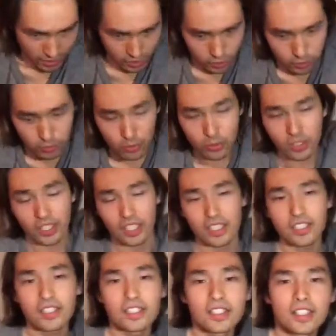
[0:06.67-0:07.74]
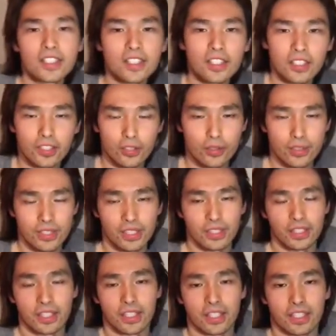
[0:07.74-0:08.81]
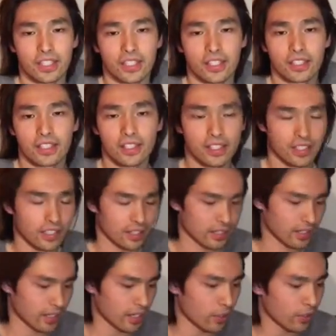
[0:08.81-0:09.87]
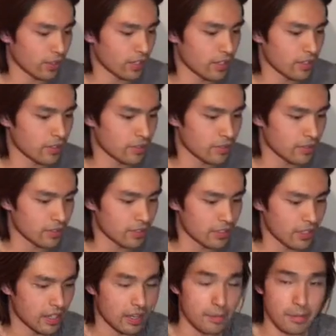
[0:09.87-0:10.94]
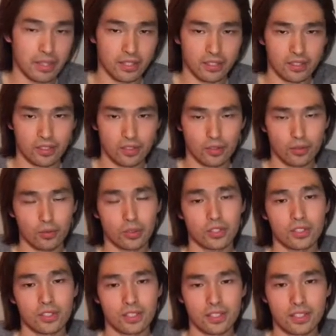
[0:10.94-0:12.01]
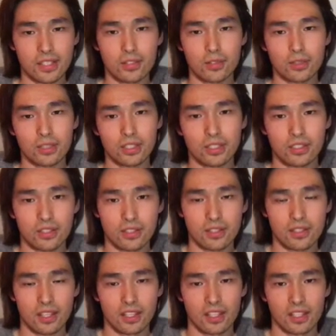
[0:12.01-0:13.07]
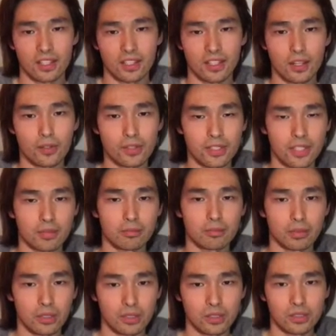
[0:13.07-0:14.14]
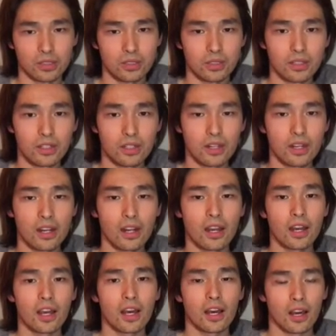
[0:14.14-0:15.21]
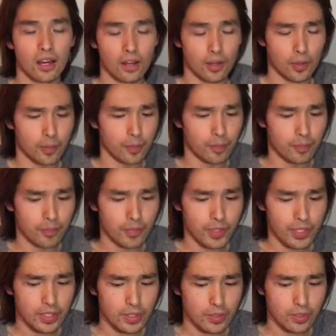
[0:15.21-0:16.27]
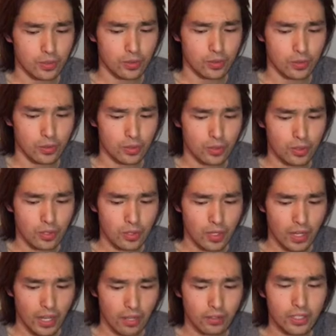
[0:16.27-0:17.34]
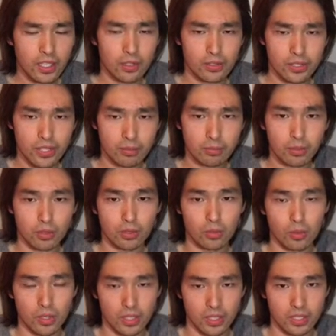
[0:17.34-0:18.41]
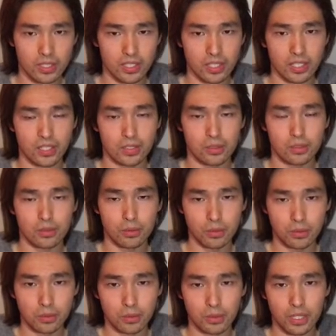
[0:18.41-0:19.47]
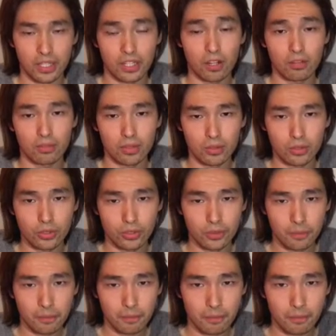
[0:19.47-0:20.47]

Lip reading: smoothing using the Gaussian method, which is essentially just a Gaussian blur. Um, so how the Gaussian blur works is through a convolution.